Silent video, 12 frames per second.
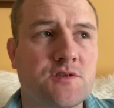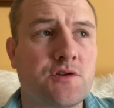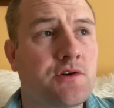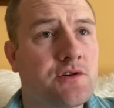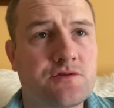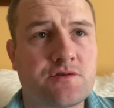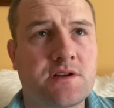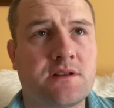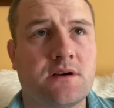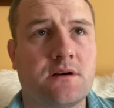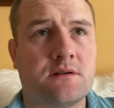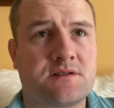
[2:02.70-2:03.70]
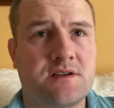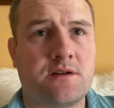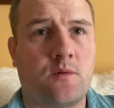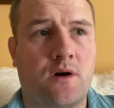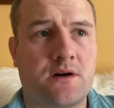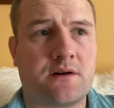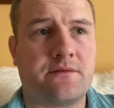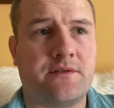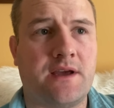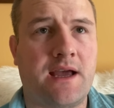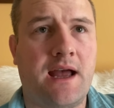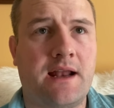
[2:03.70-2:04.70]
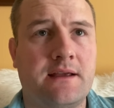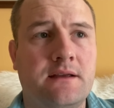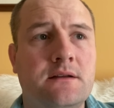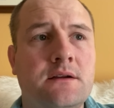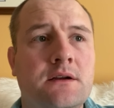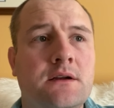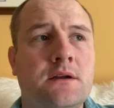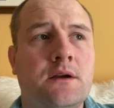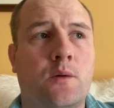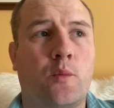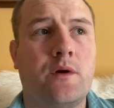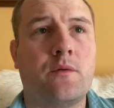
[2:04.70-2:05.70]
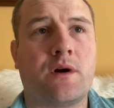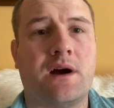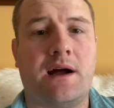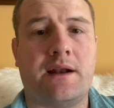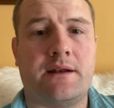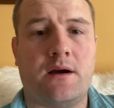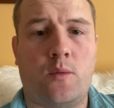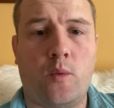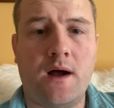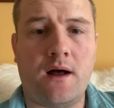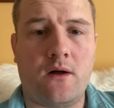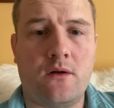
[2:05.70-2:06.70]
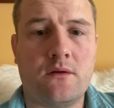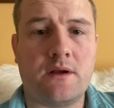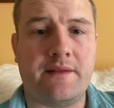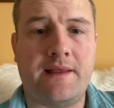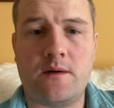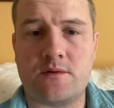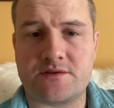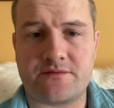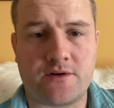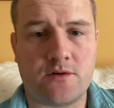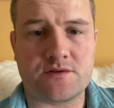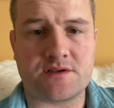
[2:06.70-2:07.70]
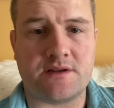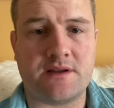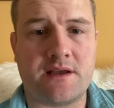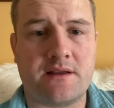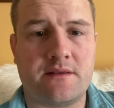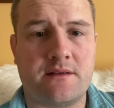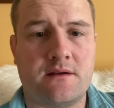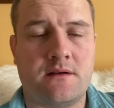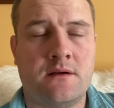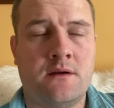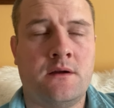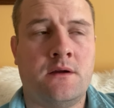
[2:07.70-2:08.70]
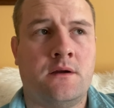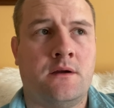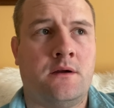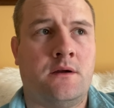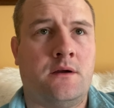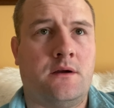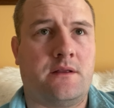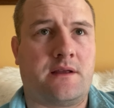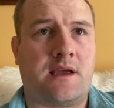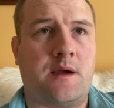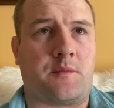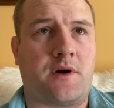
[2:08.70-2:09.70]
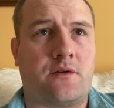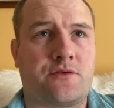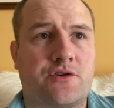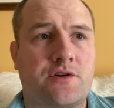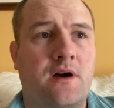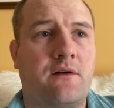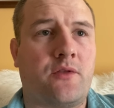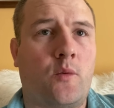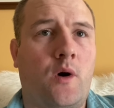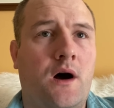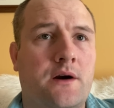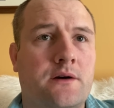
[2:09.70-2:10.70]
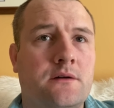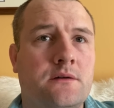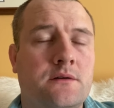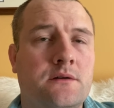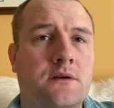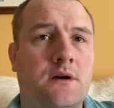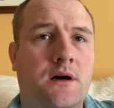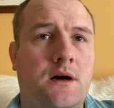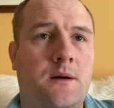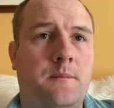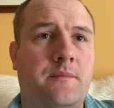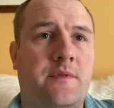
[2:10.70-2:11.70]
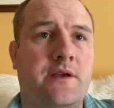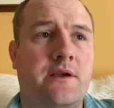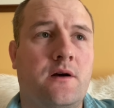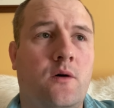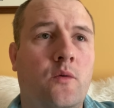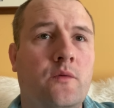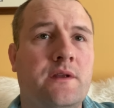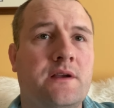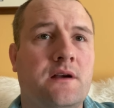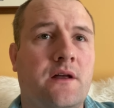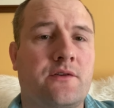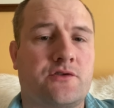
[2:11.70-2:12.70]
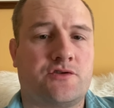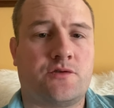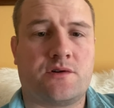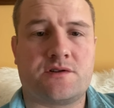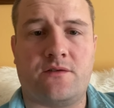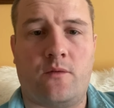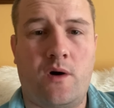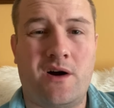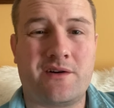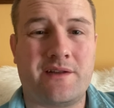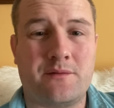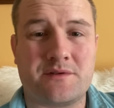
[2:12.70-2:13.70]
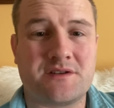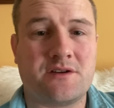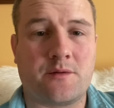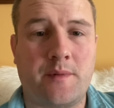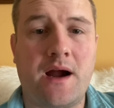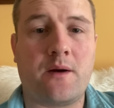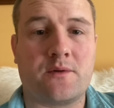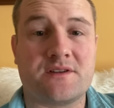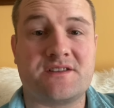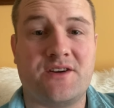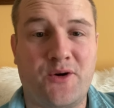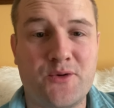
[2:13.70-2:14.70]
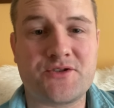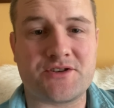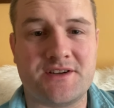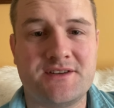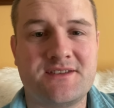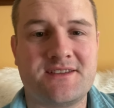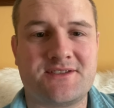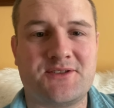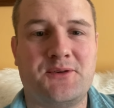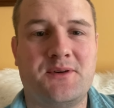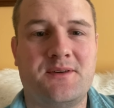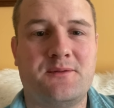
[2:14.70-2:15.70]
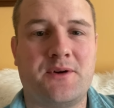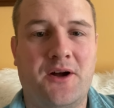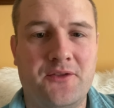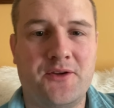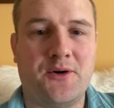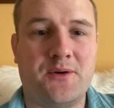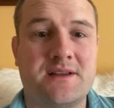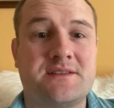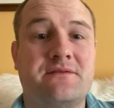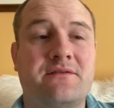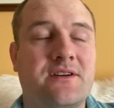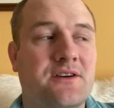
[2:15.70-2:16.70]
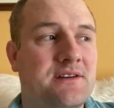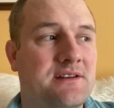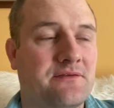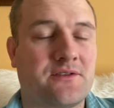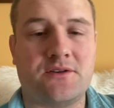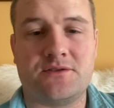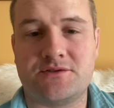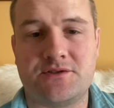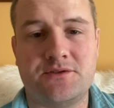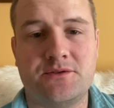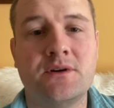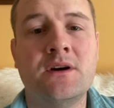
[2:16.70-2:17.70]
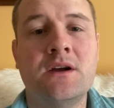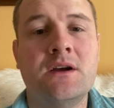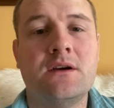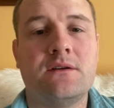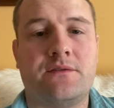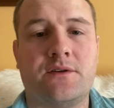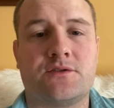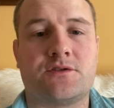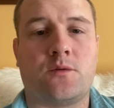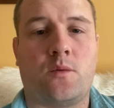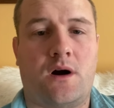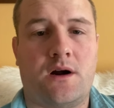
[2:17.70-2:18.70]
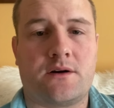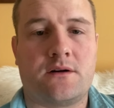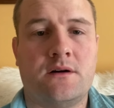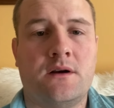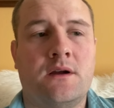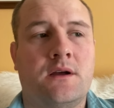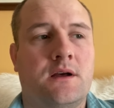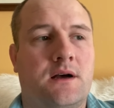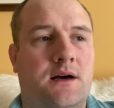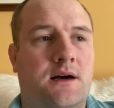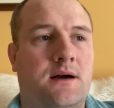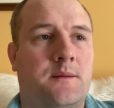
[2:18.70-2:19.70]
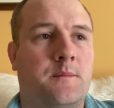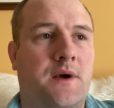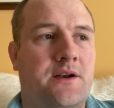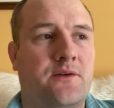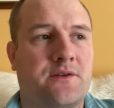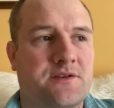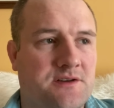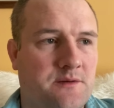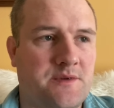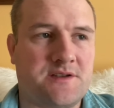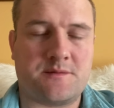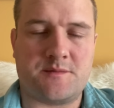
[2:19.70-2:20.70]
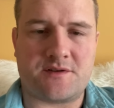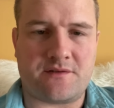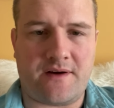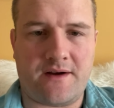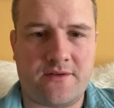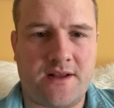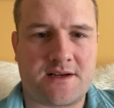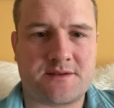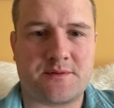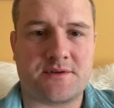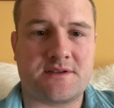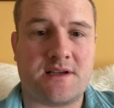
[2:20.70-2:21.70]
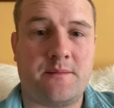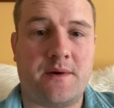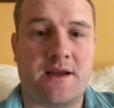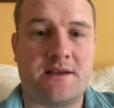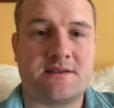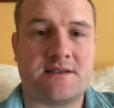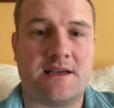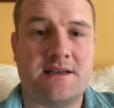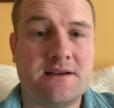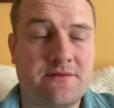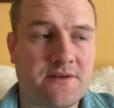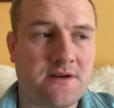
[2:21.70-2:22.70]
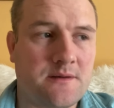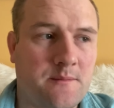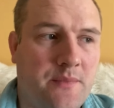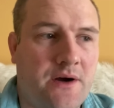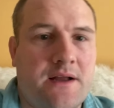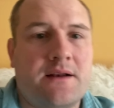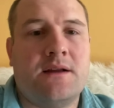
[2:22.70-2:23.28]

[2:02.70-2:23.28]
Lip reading: you couldn't drink the city water if you had it. We were on a well, and that was frozen. The campground turned off the water. The only other source of water that was nearby was the ocean. So we all know it's very difficult to filter water. I know there's going to be some survival experts that might say different, but